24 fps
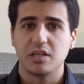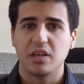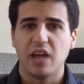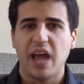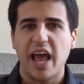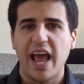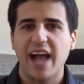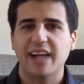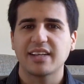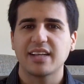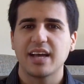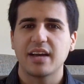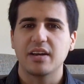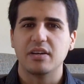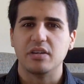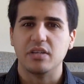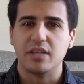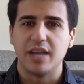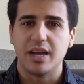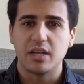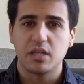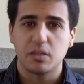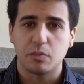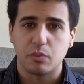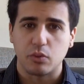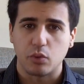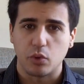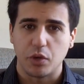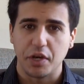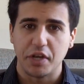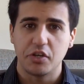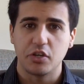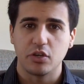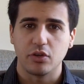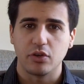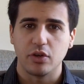and act out of
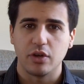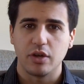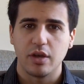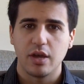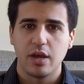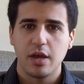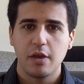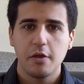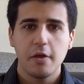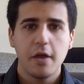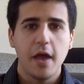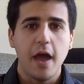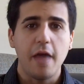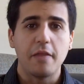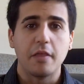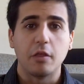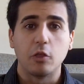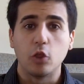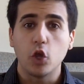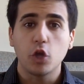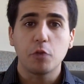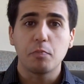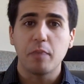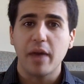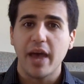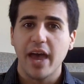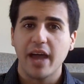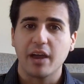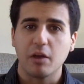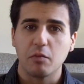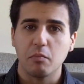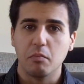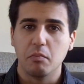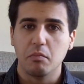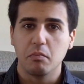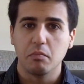desperation, and then look
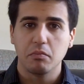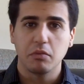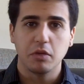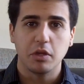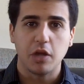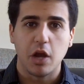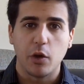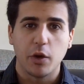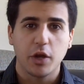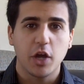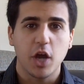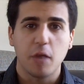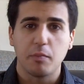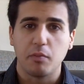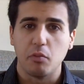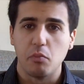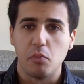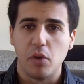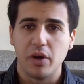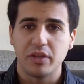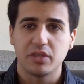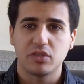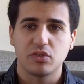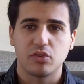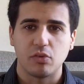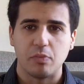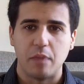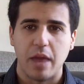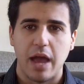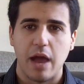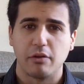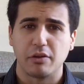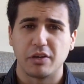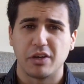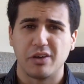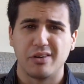back, a couple months from
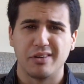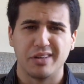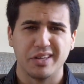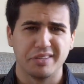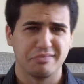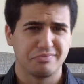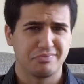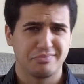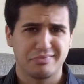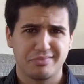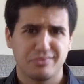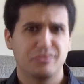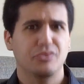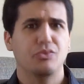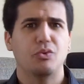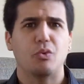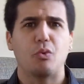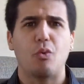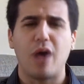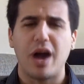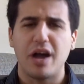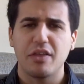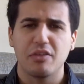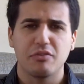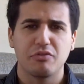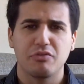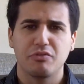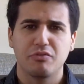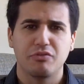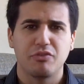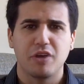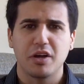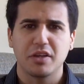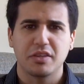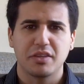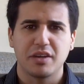now and go like, why the
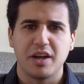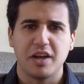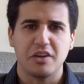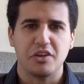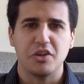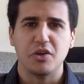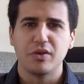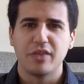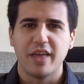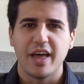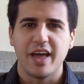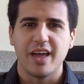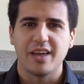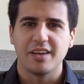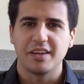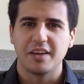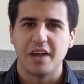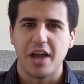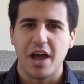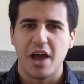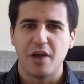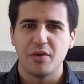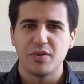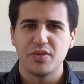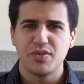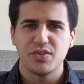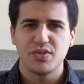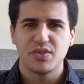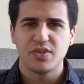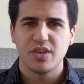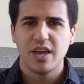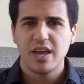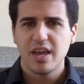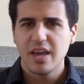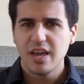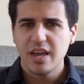fuck did I do that? I
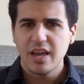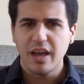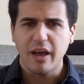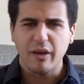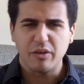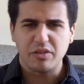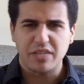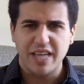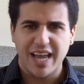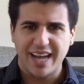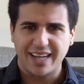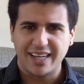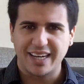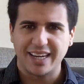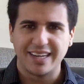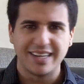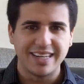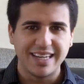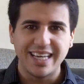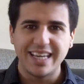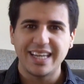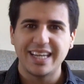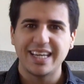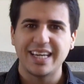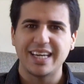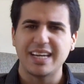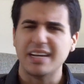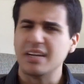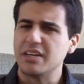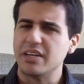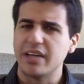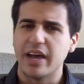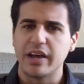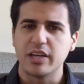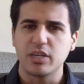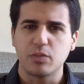was acting needy
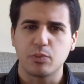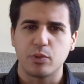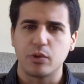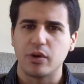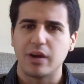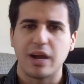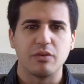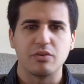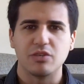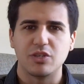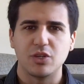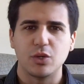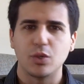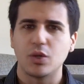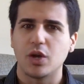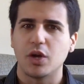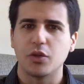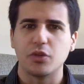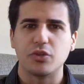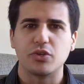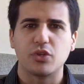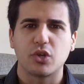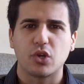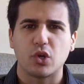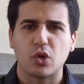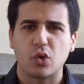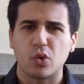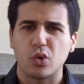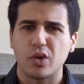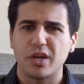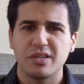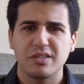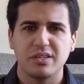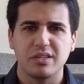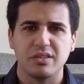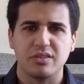and desperate, and I was doing all this
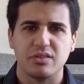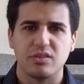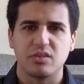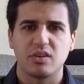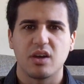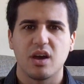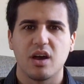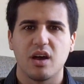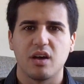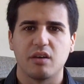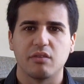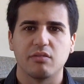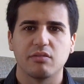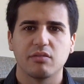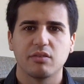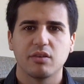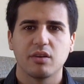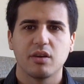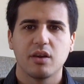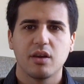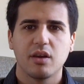crazy stuff.